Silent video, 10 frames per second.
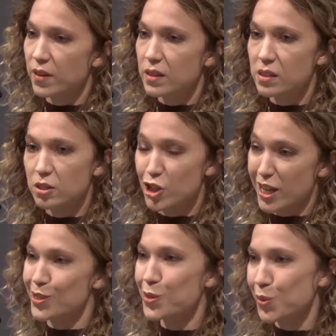I
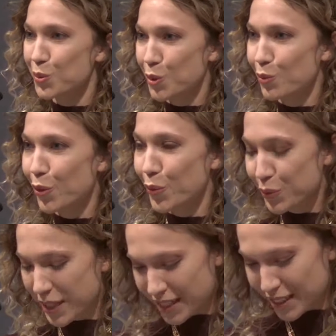suggest you to go
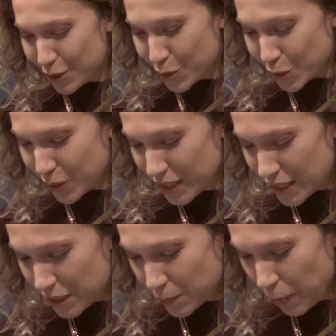through that and to read
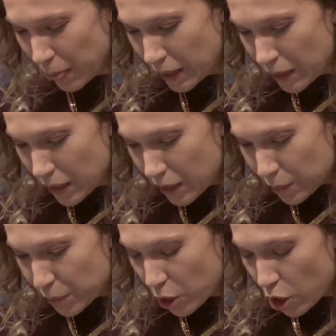it,
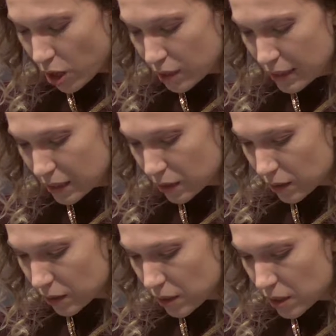because
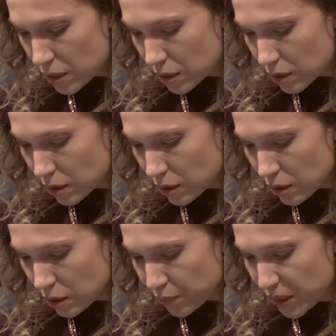it
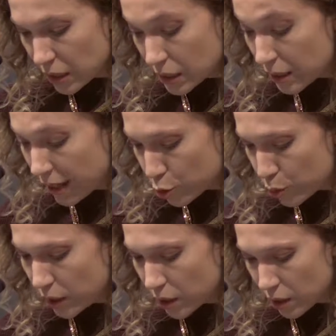is
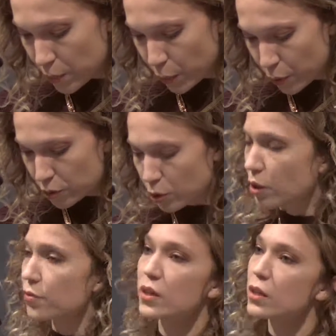actually a report
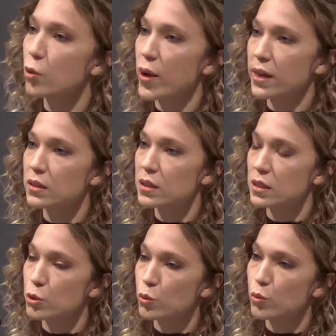of inequality
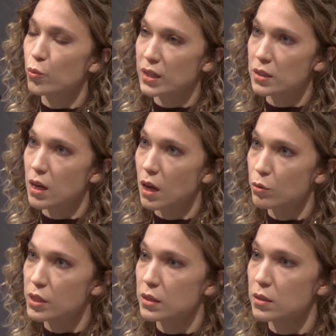into
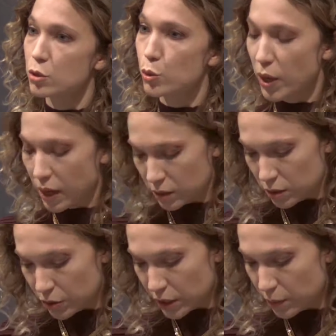
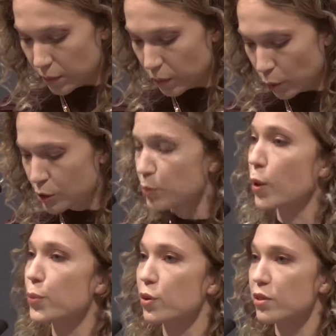1,200 most
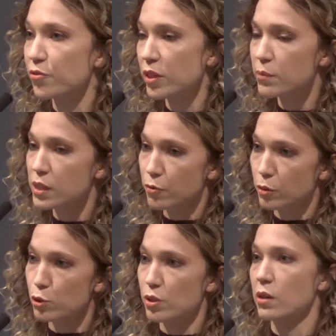popular films
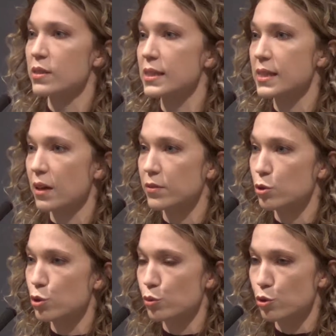from 2007
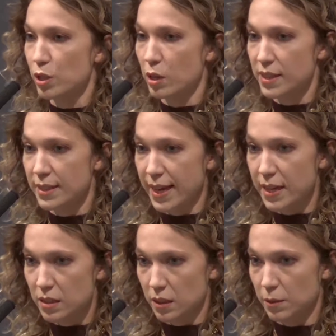to
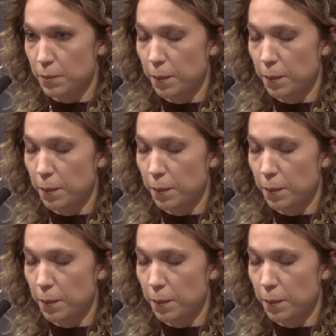2018.